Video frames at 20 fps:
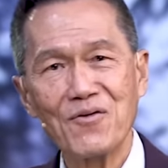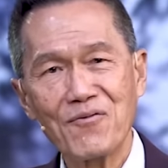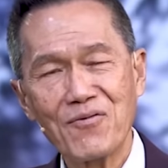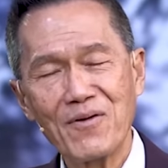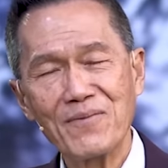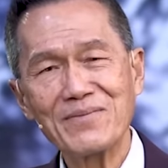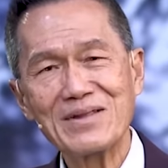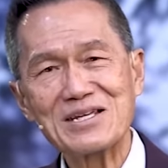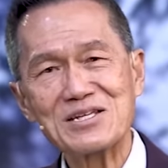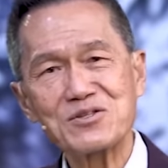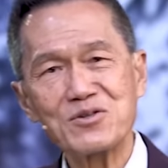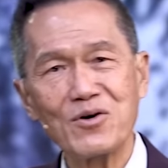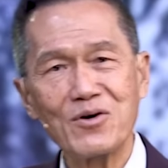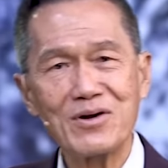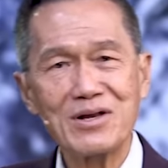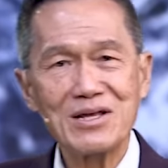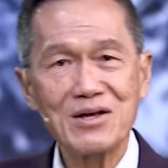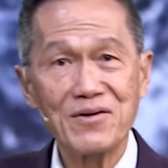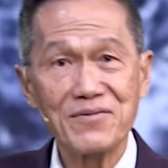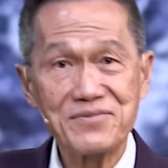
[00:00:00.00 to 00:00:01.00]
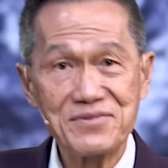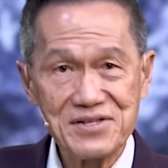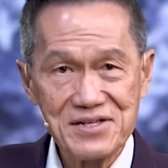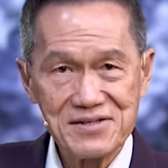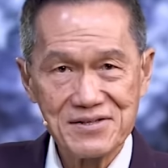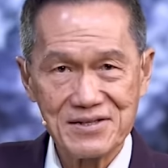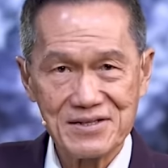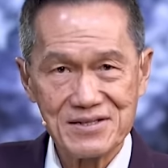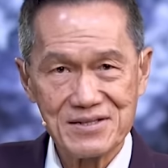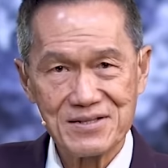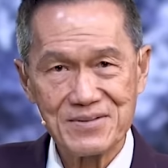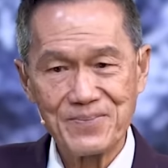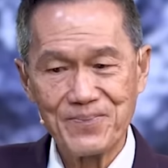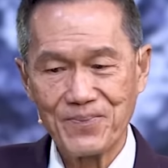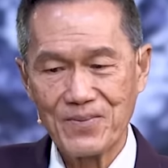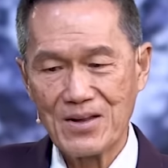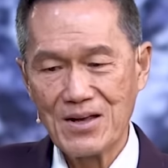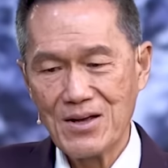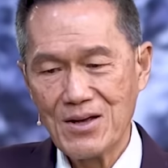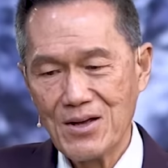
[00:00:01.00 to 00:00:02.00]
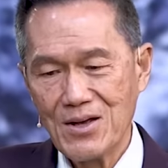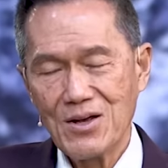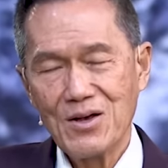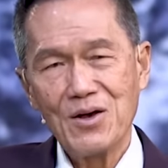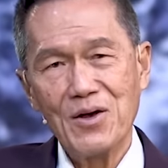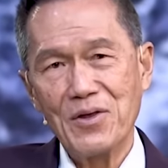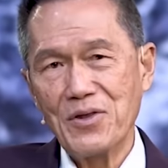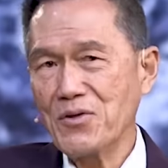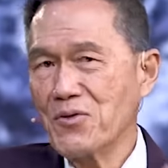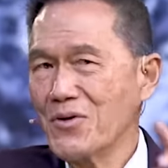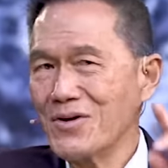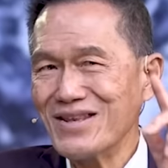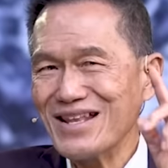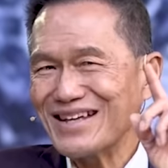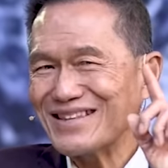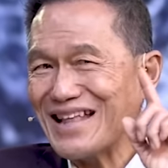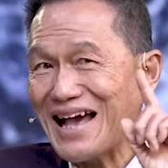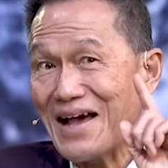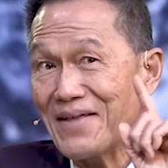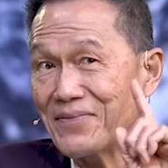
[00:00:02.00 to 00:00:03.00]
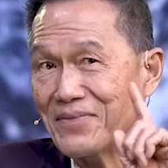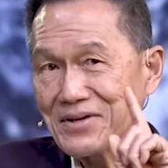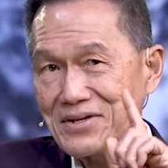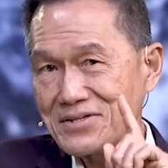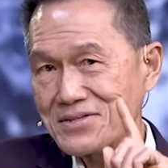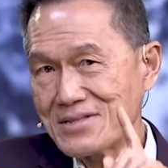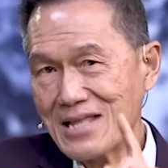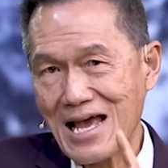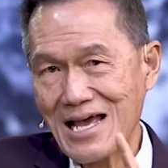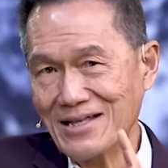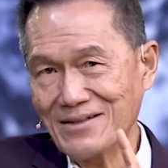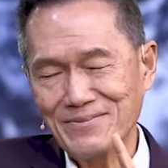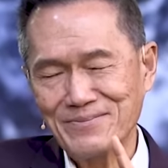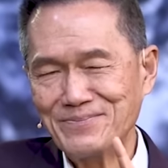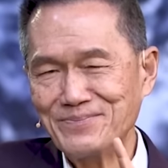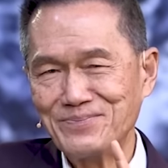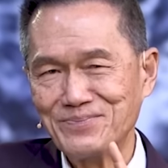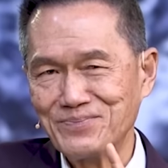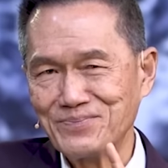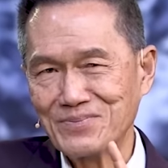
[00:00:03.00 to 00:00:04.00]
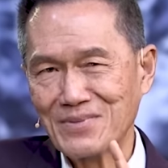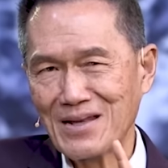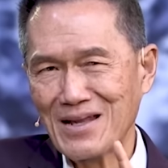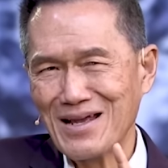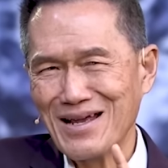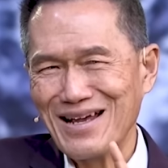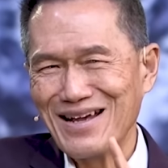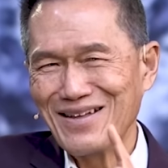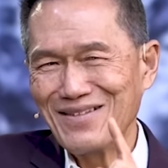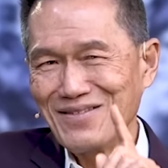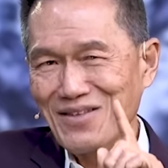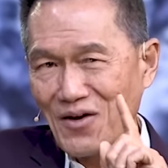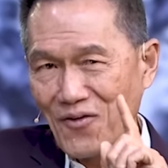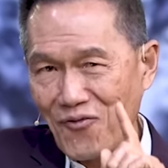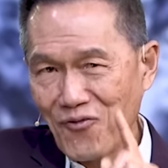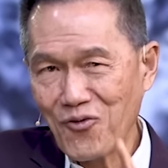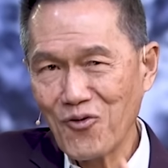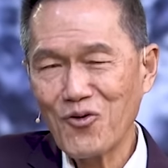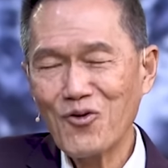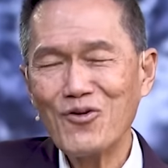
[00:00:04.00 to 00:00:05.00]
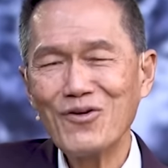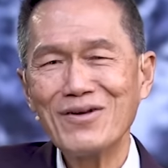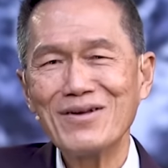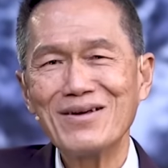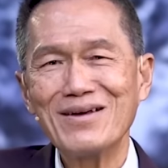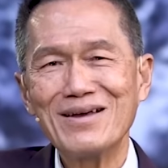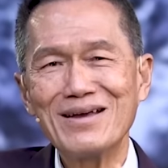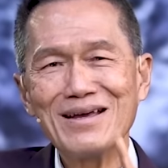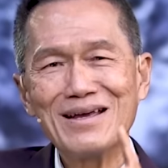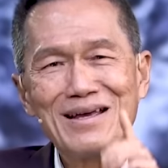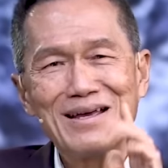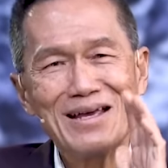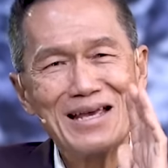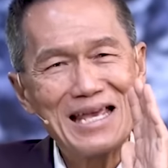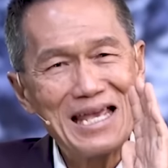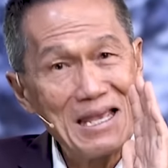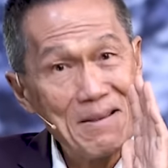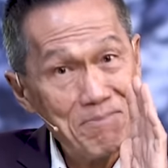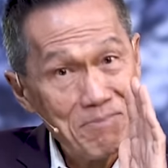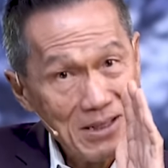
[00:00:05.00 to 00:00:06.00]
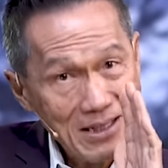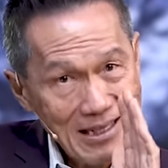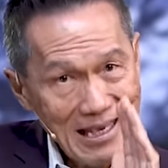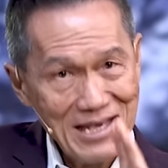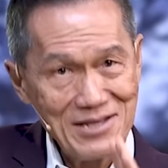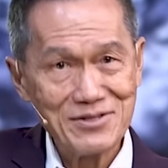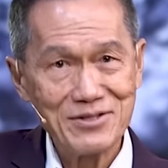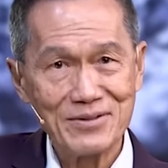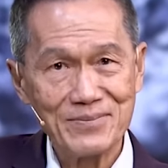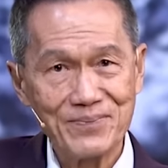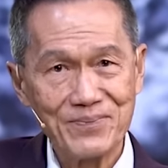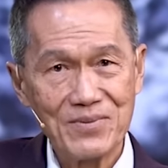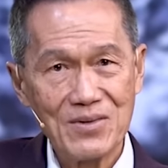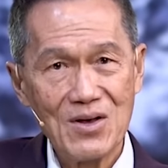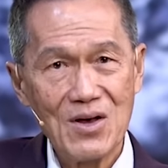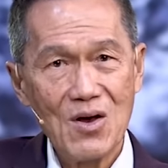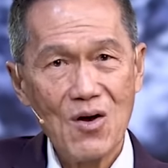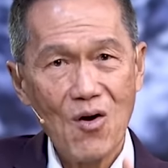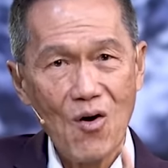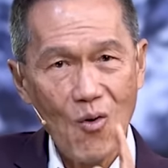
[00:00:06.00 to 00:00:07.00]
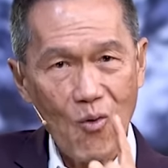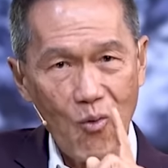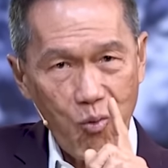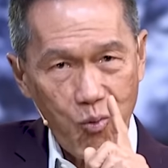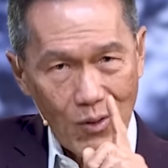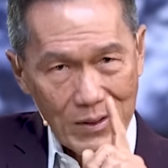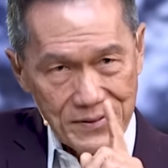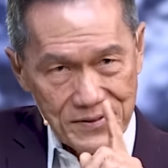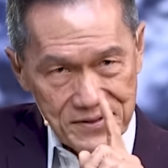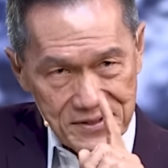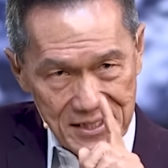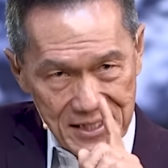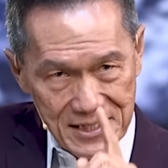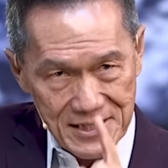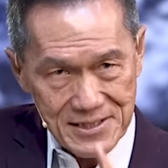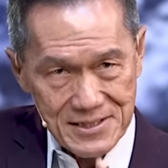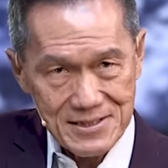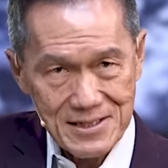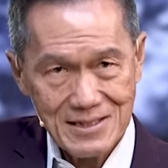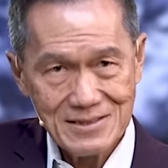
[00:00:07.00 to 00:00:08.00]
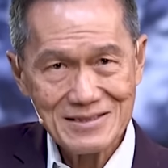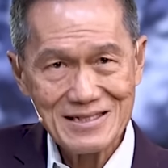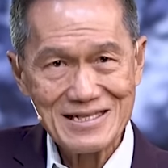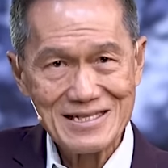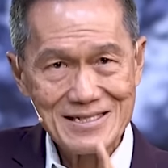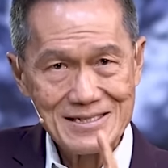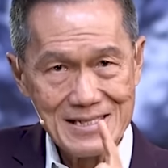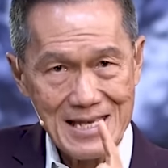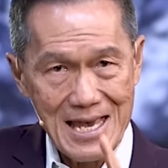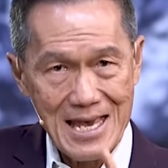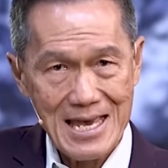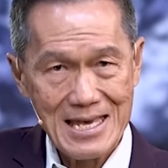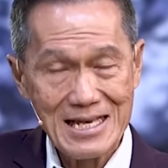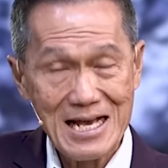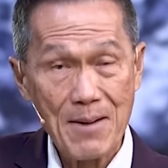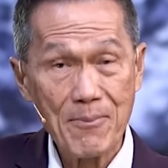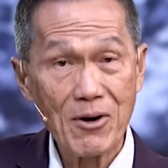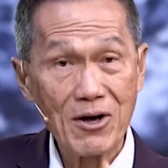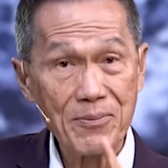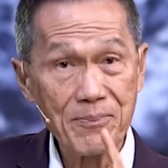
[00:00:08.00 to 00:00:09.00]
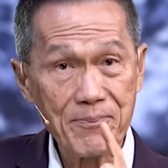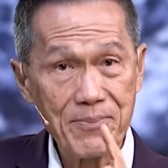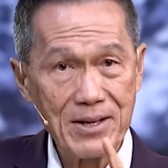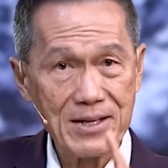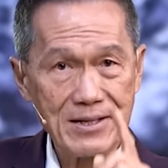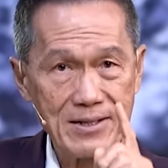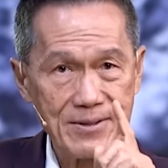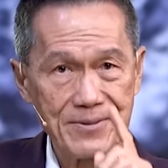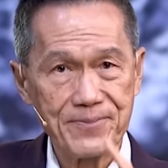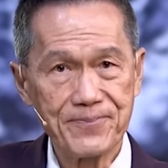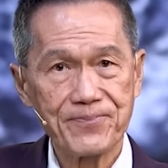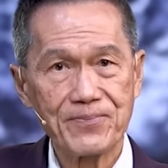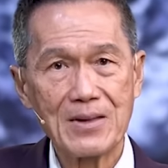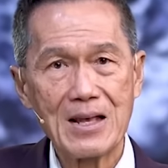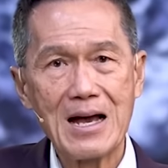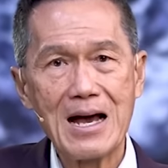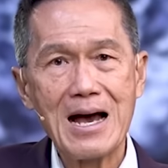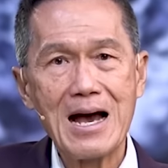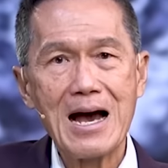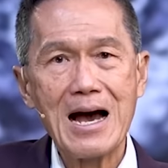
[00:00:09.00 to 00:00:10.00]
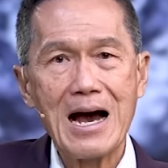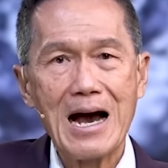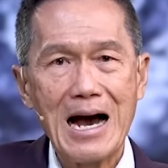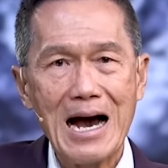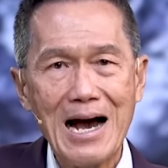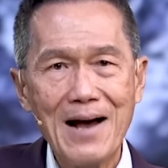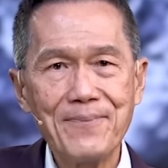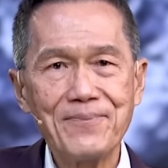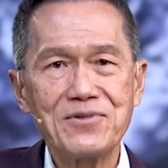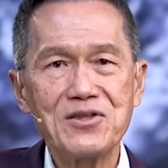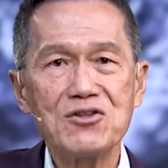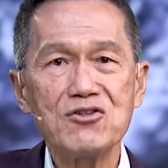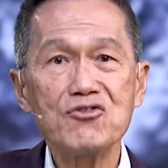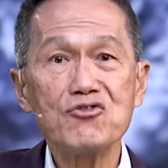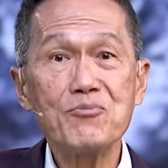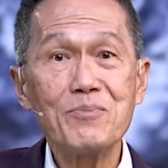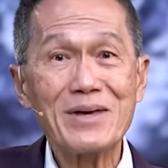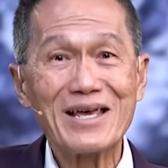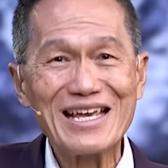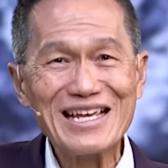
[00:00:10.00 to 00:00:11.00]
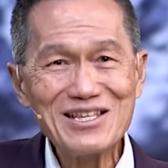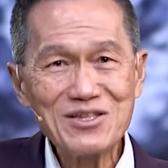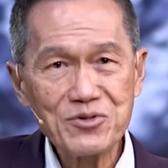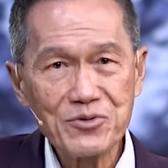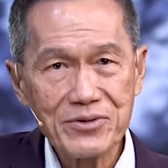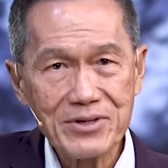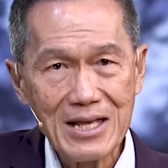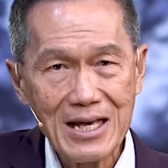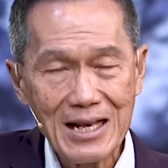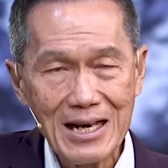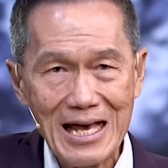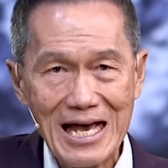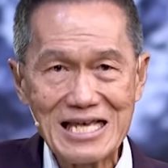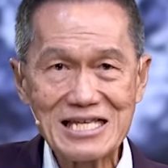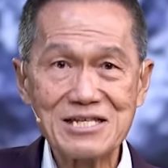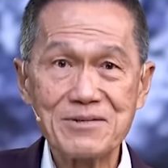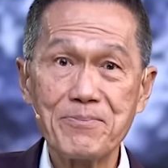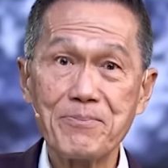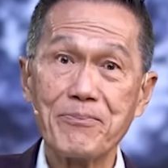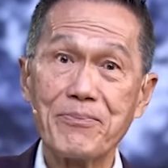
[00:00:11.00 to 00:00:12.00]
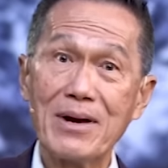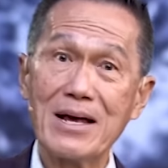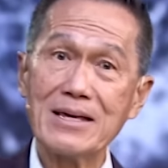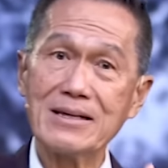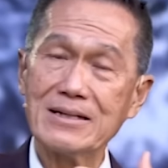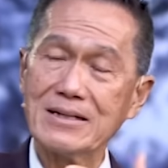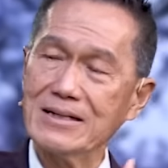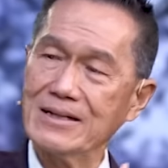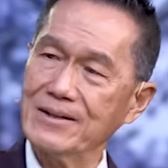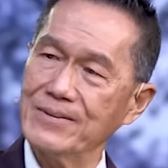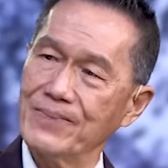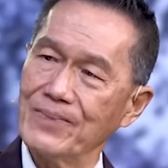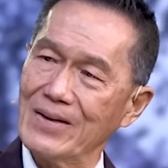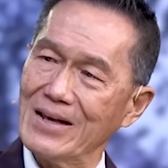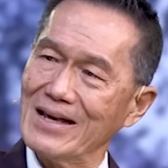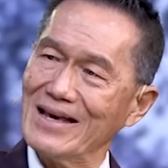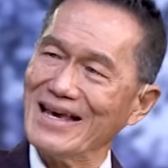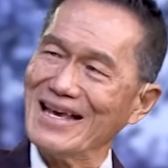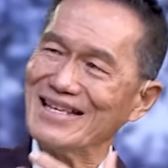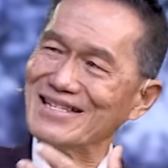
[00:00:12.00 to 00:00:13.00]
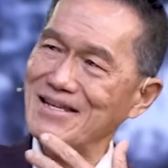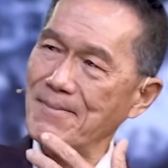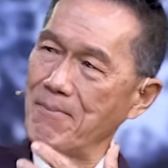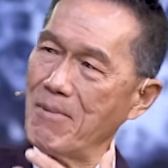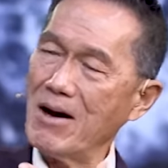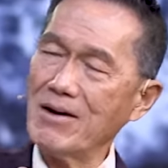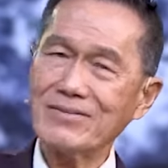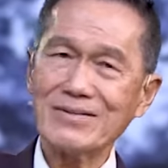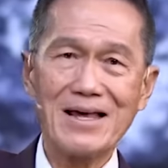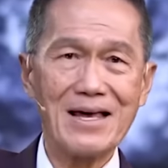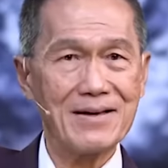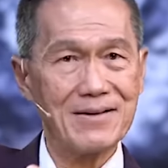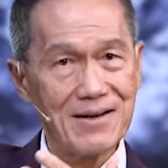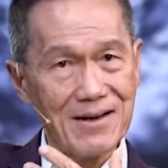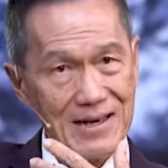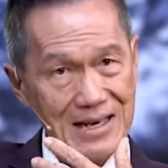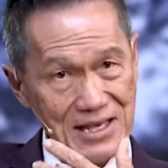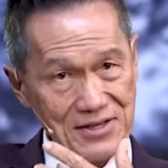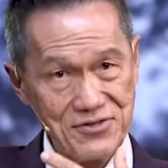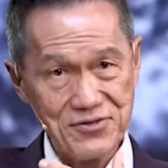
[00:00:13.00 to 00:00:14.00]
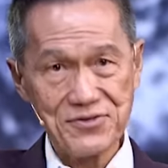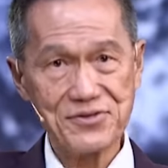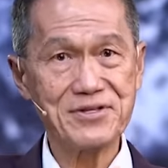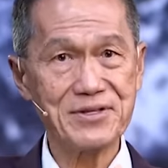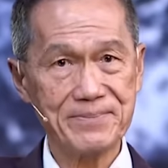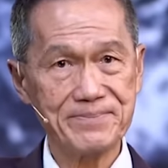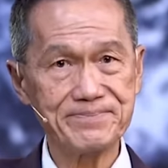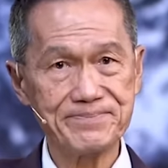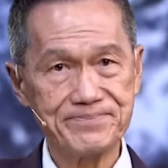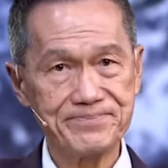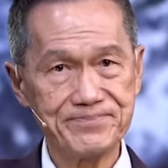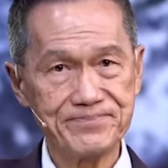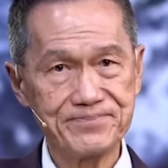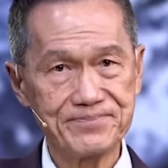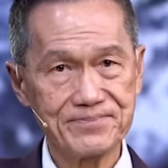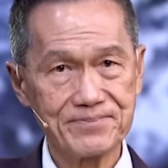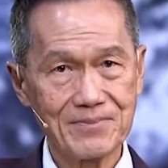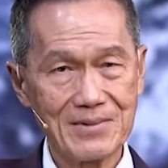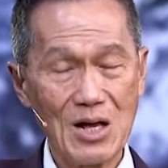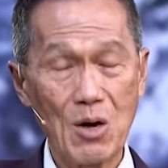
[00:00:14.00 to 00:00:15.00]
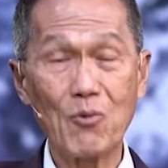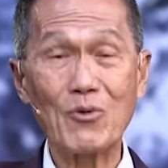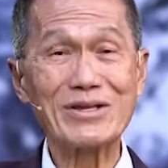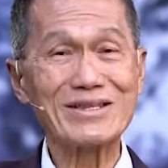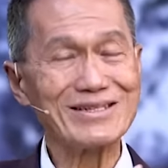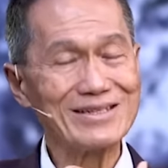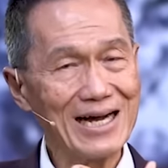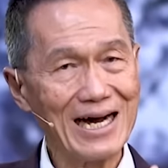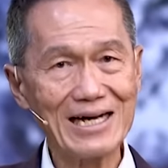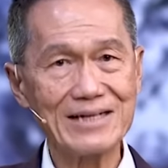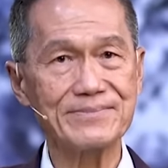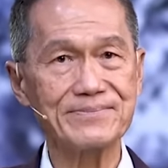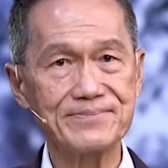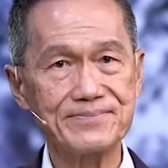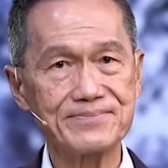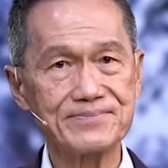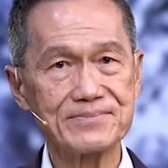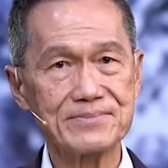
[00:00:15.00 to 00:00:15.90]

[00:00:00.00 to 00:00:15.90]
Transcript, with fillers: from the story of Jesus? You will not understand the full implication of what Jesus is saying about prayer until you begin to realize prayer is about a relationship with God.